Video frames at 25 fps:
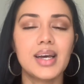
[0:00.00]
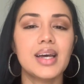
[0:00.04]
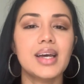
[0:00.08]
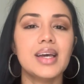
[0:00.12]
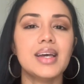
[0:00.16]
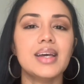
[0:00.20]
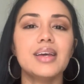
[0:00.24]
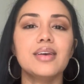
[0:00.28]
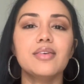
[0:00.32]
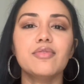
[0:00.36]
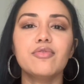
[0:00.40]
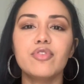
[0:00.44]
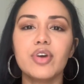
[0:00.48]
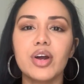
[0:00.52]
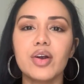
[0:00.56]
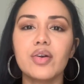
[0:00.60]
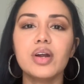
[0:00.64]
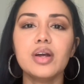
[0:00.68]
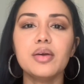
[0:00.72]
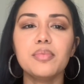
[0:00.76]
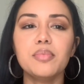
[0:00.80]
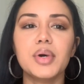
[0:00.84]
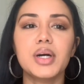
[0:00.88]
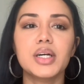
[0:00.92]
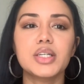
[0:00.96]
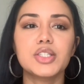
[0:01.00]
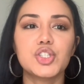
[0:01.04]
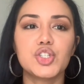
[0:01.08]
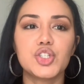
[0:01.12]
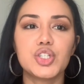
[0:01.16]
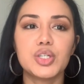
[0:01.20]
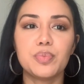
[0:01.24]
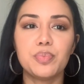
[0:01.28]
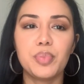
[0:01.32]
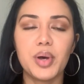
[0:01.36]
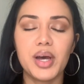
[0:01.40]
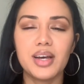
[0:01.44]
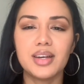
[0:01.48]
It very much
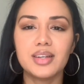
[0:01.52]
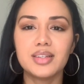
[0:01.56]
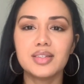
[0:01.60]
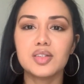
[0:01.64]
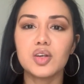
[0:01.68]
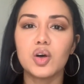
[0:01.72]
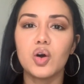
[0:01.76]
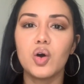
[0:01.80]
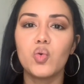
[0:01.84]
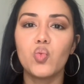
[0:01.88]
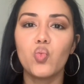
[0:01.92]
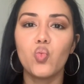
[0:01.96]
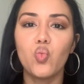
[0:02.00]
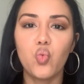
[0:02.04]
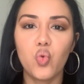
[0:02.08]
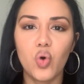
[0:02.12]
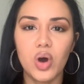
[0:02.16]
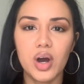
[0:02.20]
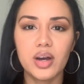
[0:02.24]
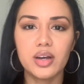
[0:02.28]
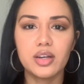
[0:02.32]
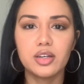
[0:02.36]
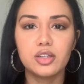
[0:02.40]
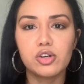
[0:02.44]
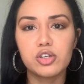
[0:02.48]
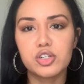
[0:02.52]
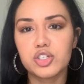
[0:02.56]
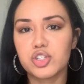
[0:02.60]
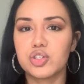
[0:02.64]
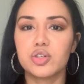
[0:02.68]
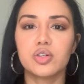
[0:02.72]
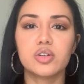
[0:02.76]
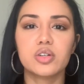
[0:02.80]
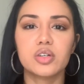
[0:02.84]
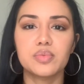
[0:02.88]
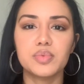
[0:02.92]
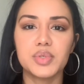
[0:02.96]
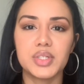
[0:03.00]
depends on what your
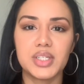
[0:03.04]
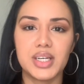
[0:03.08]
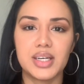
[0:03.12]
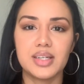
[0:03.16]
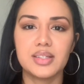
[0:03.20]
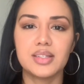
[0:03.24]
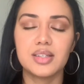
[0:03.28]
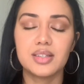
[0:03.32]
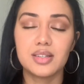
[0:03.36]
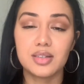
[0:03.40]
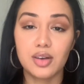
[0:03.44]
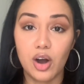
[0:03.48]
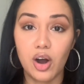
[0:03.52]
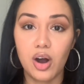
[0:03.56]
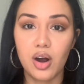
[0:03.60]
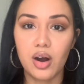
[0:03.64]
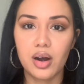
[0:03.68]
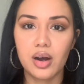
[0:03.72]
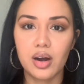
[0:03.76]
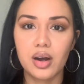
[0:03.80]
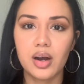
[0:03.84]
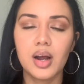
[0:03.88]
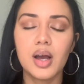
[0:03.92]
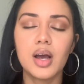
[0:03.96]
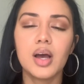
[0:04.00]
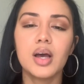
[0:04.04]
circumstances are.